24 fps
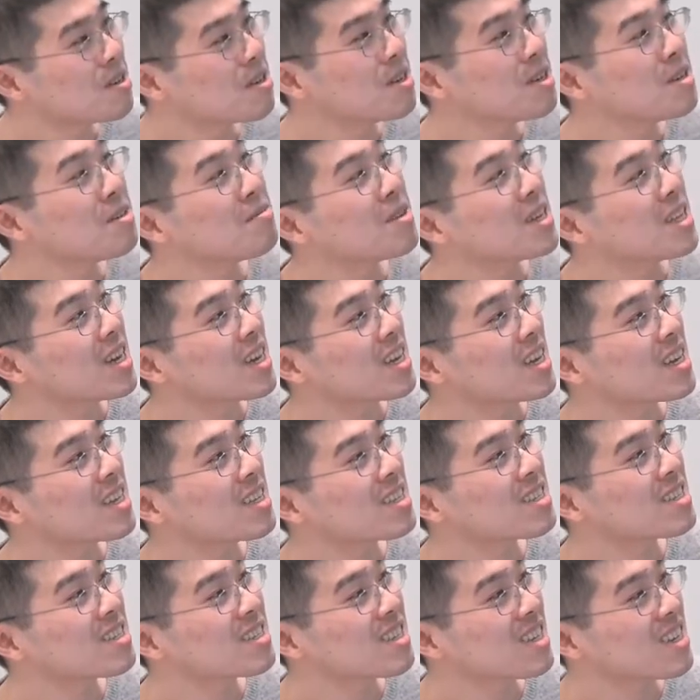But I
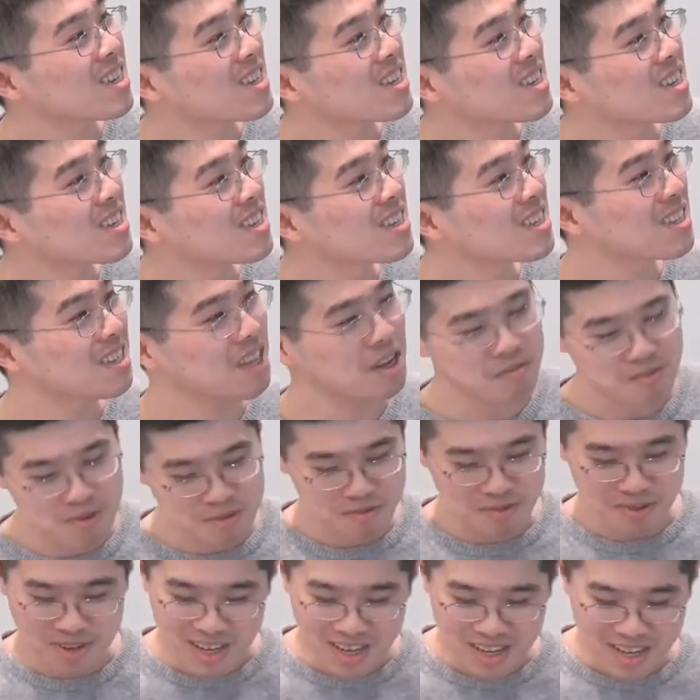guess uh, now
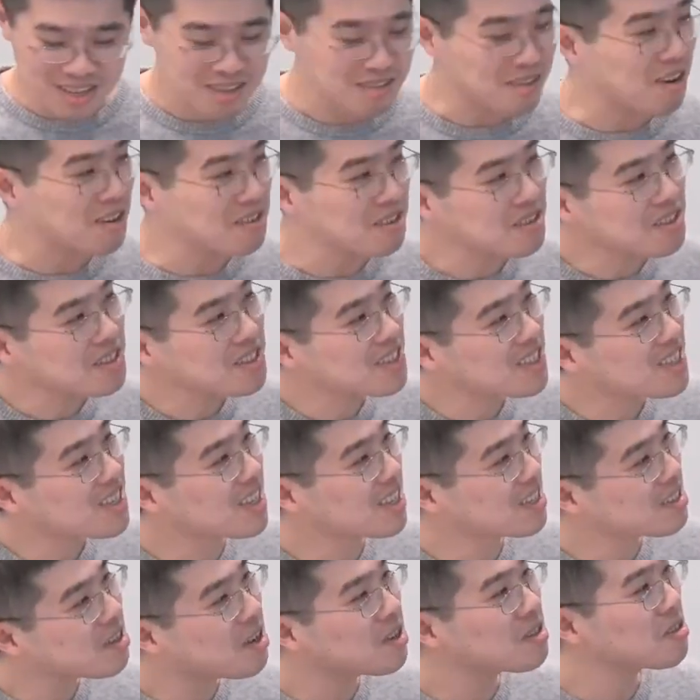people like crowdsourcing.
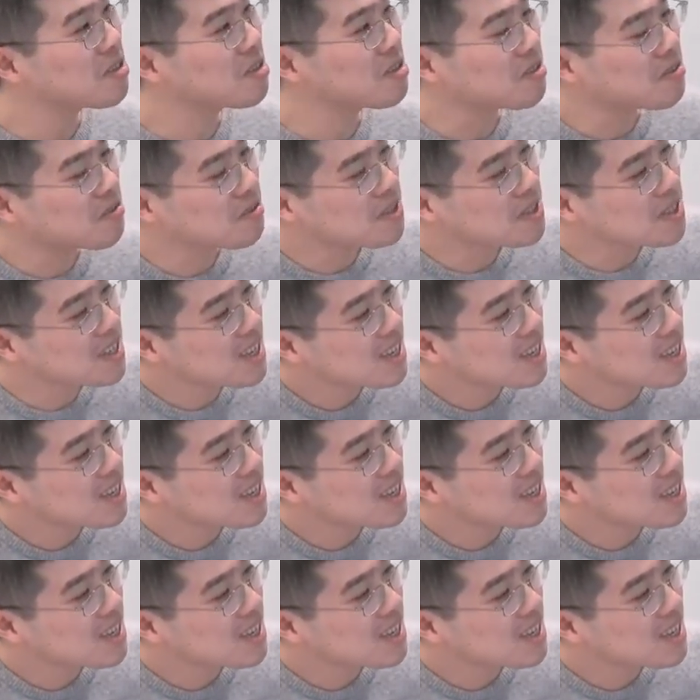It's also useful.